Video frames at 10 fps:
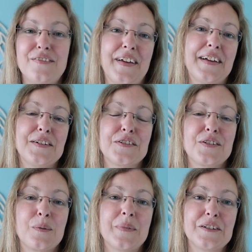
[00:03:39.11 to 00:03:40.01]
Thank you
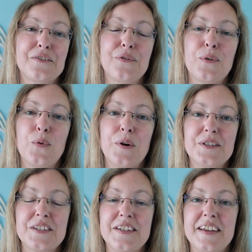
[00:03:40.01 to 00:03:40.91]
so much for
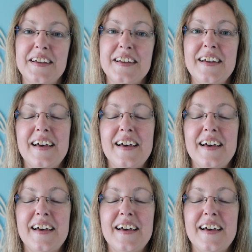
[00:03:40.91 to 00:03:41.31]
watching,